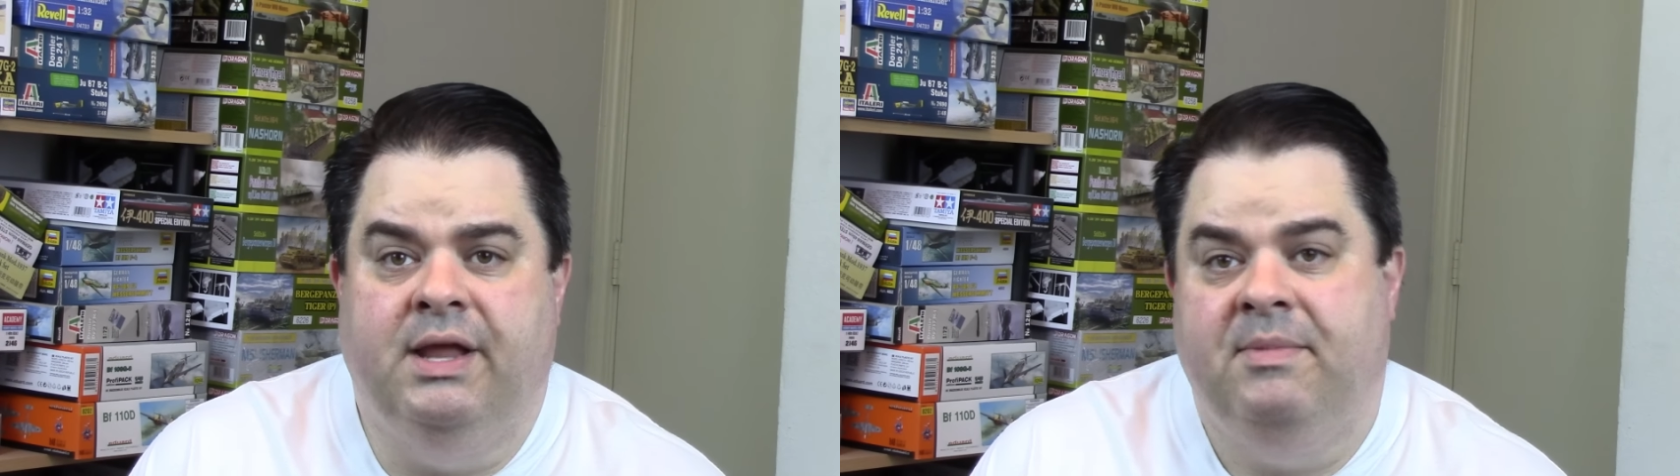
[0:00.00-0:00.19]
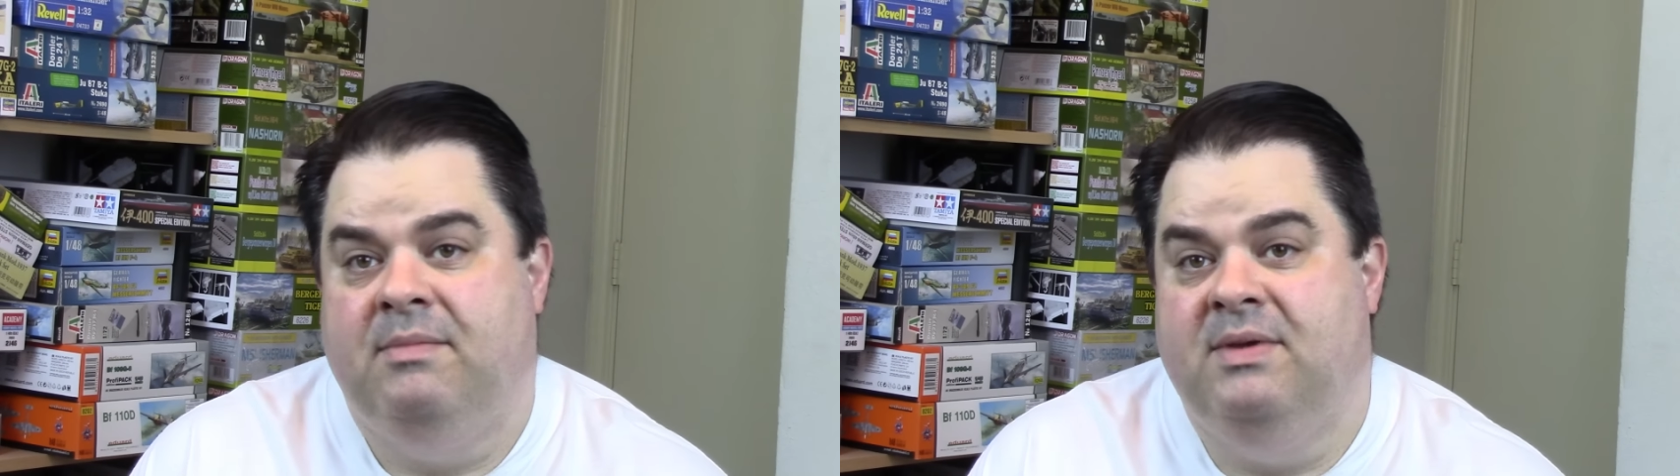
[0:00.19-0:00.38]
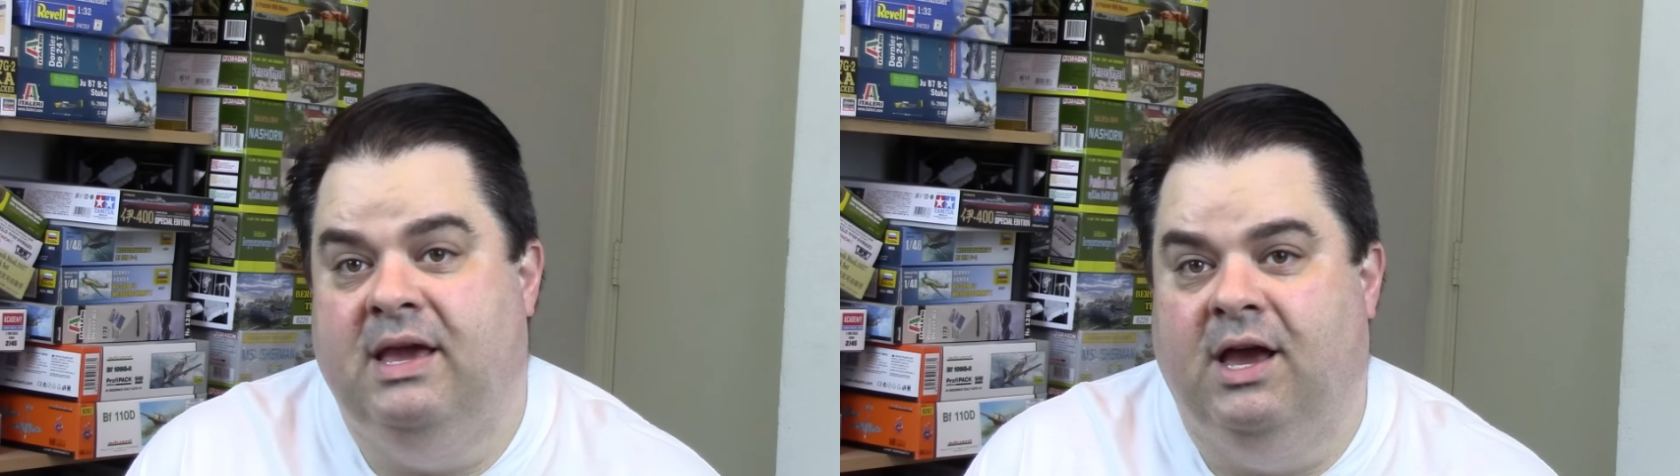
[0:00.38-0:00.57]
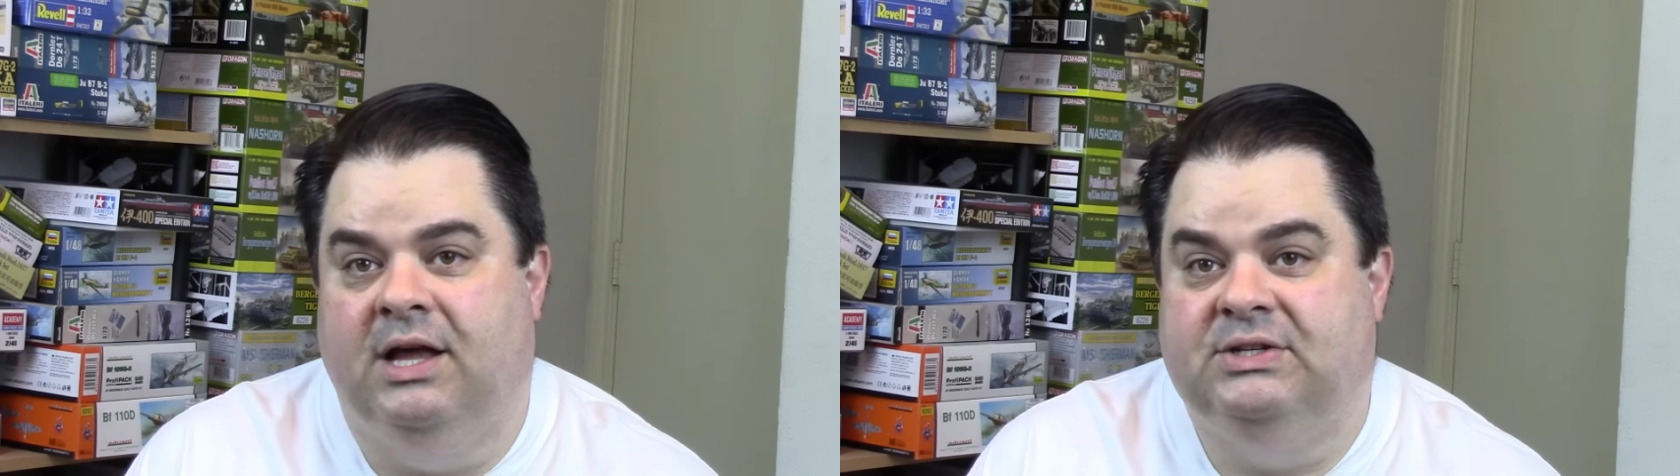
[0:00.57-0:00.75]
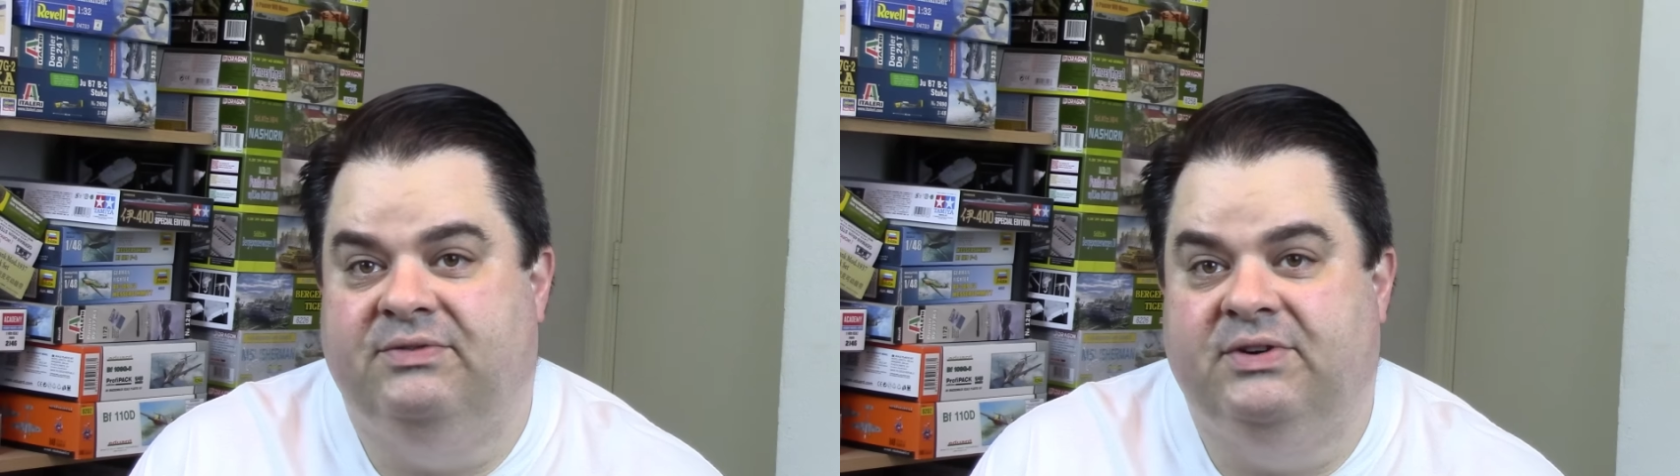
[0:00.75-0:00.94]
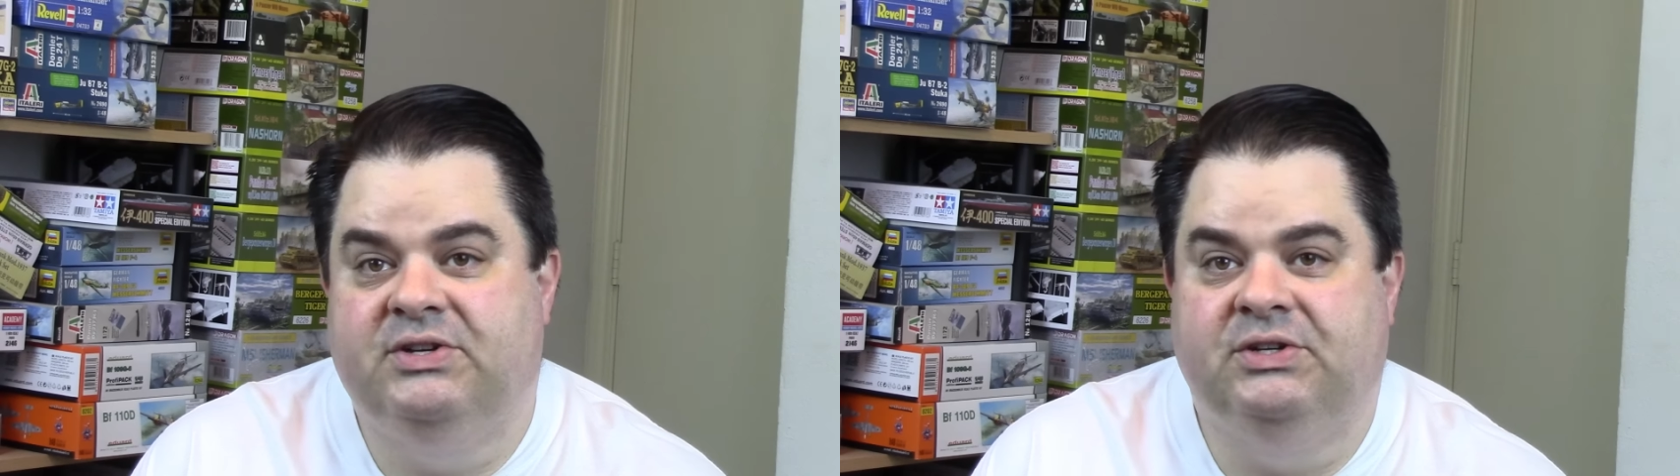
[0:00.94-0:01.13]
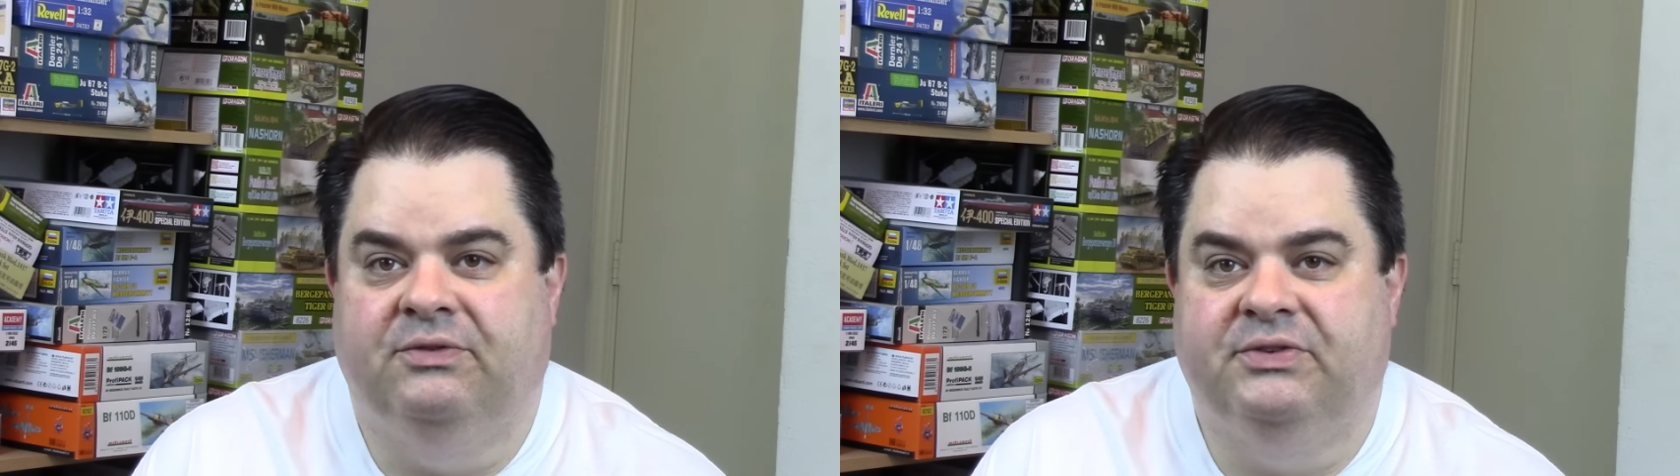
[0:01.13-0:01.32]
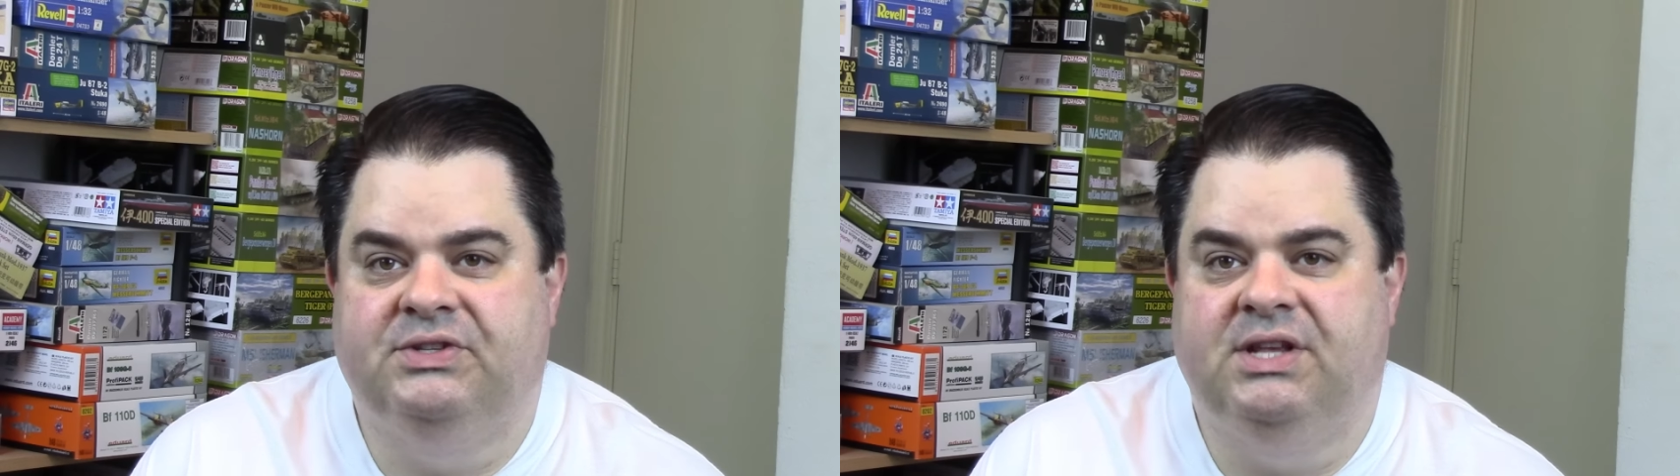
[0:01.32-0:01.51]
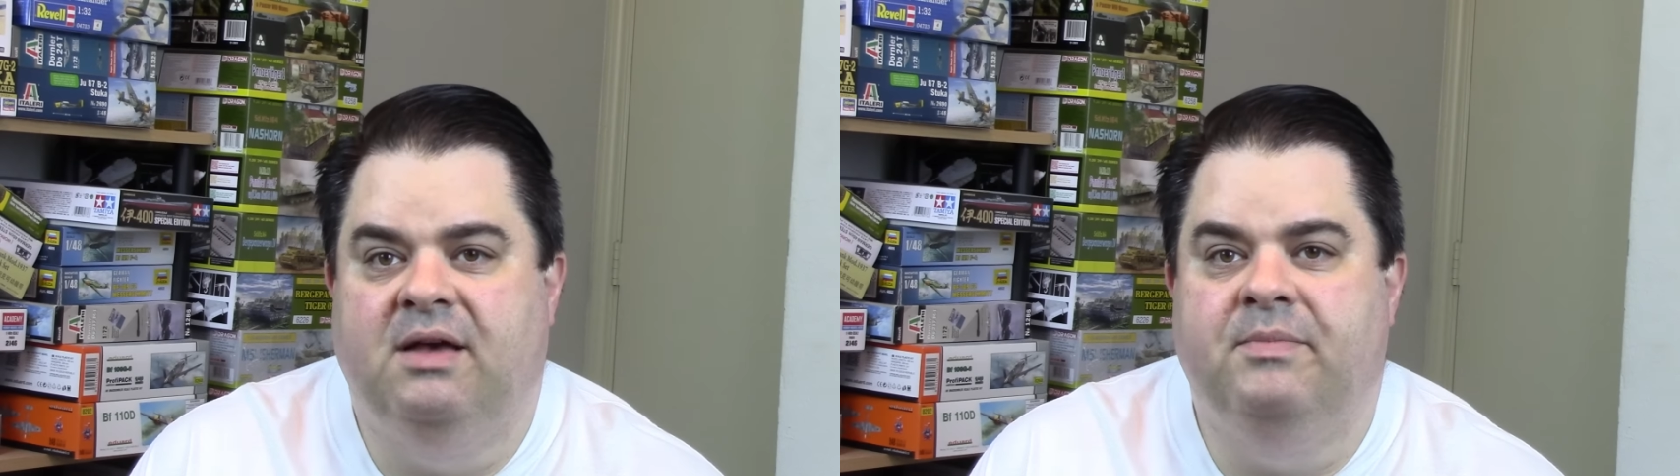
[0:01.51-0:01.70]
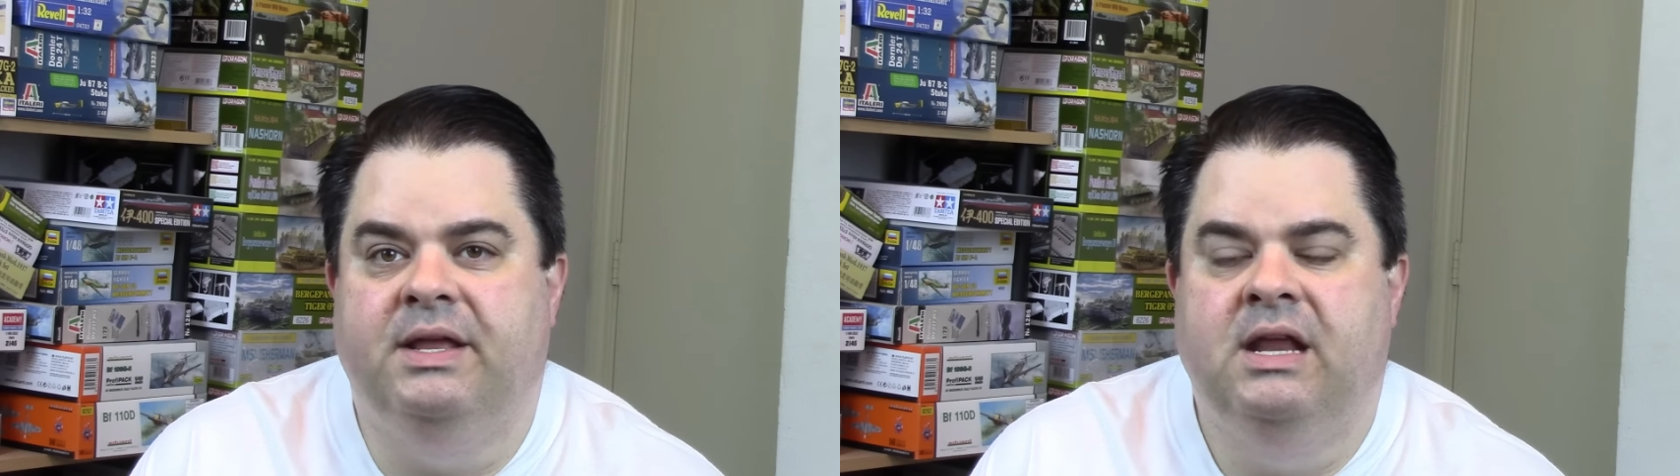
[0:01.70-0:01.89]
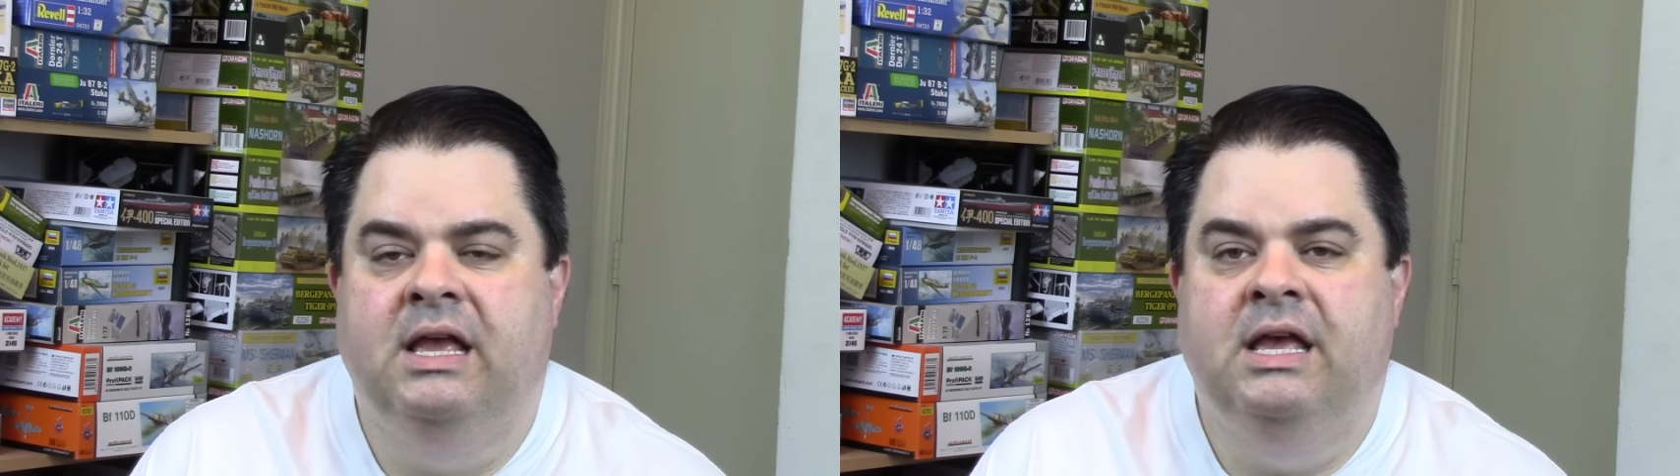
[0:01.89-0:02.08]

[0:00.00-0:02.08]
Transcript: That may be controversial for some, but